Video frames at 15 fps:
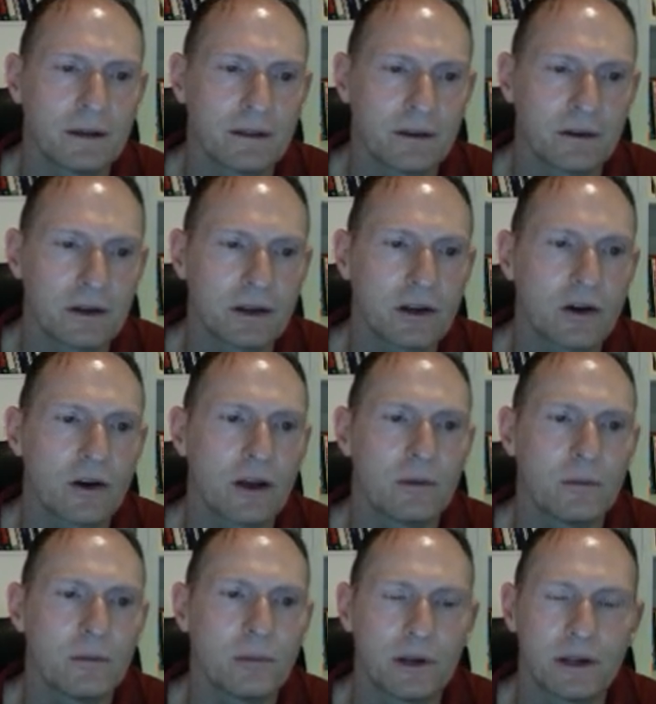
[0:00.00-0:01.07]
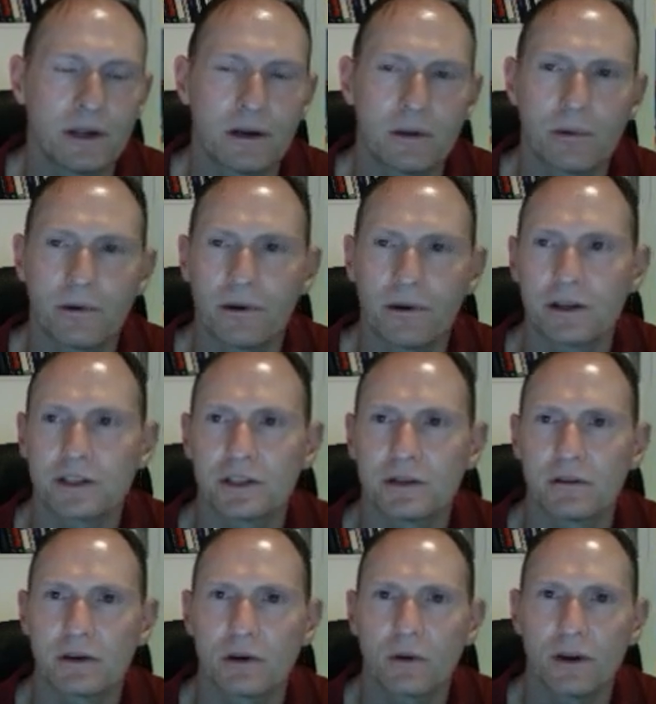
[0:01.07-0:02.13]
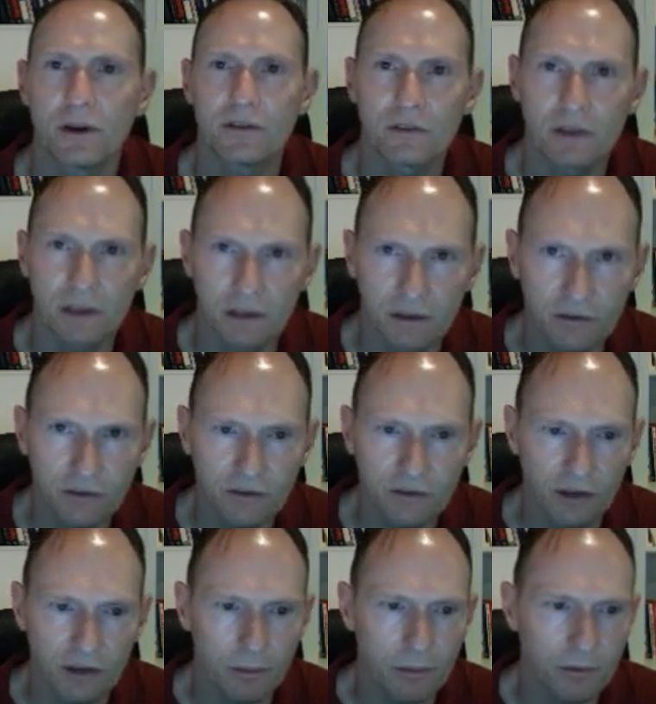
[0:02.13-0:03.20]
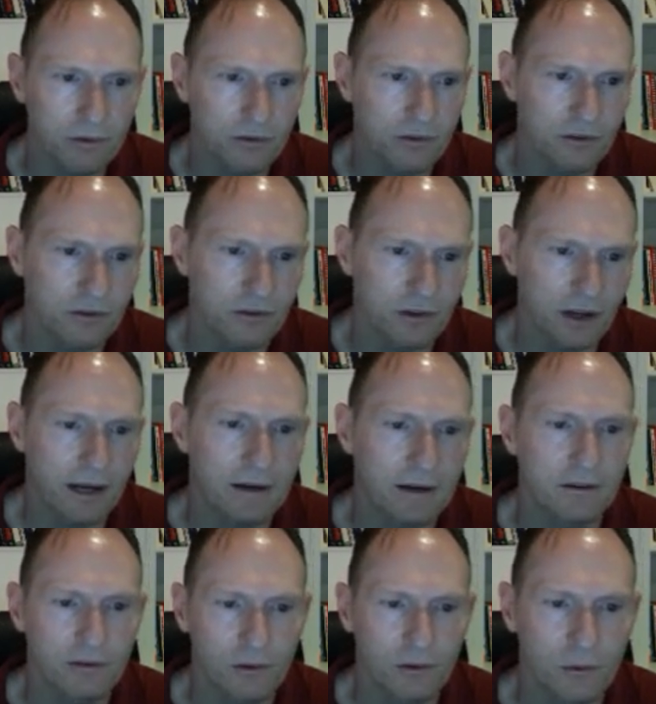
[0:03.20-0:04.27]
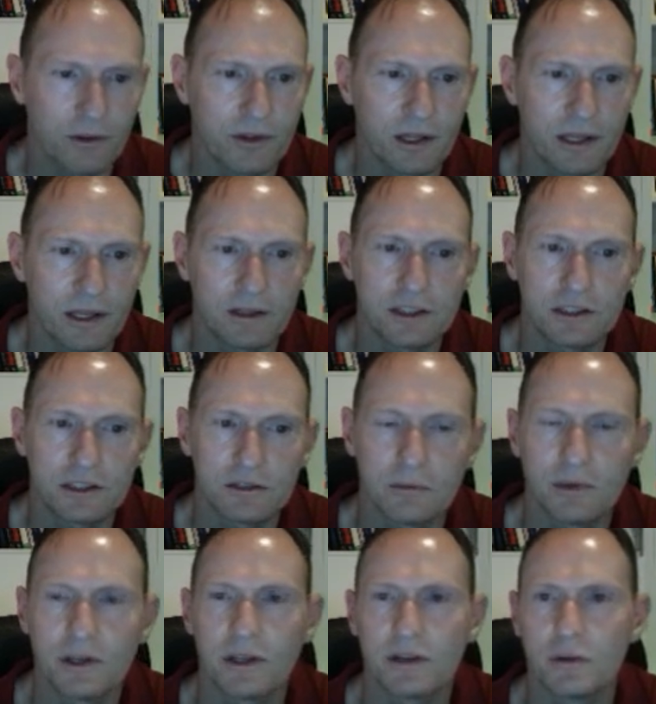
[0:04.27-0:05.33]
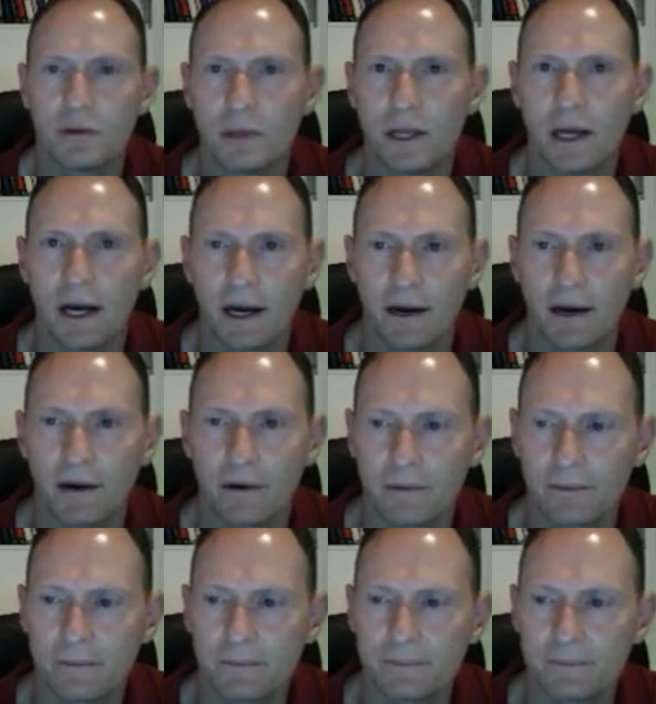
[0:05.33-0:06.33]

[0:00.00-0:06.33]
they're going to go ahead and put in a production request. In this example, it's exactly for what they issued, but it could be higher.